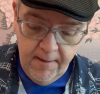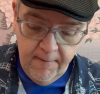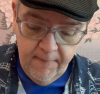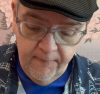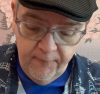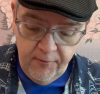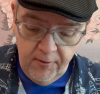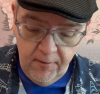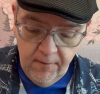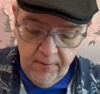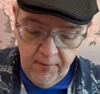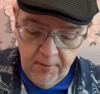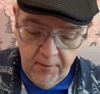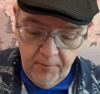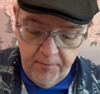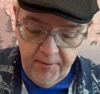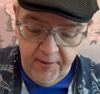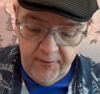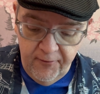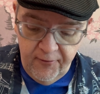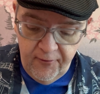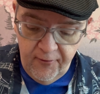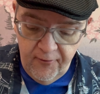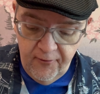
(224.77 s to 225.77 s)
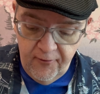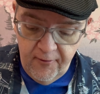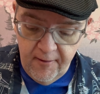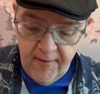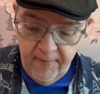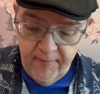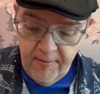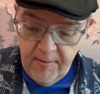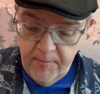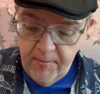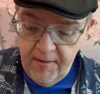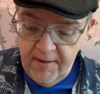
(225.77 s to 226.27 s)
few little pieces of
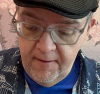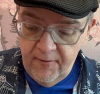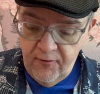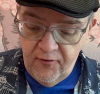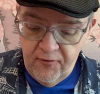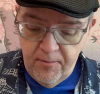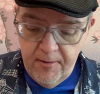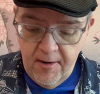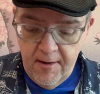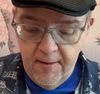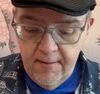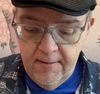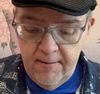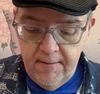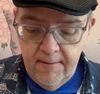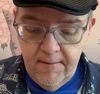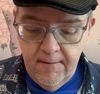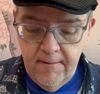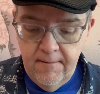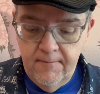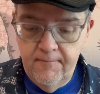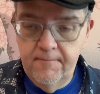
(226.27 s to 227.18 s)
the bean sprout here.